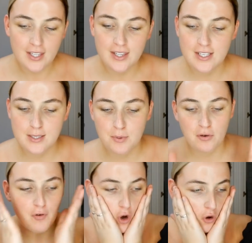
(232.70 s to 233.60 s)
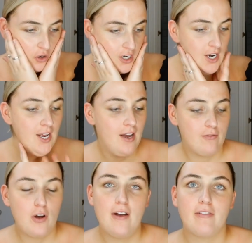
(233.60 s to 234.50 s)
Let's move on. I've
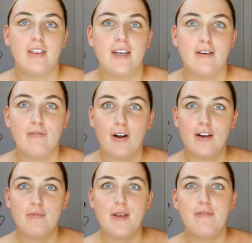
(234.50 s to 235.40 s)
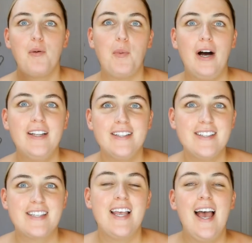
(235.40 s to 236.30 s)
got everything in front of me for
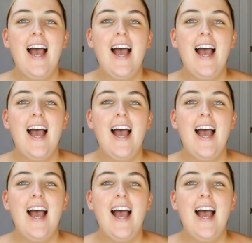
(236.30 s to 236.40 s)
once.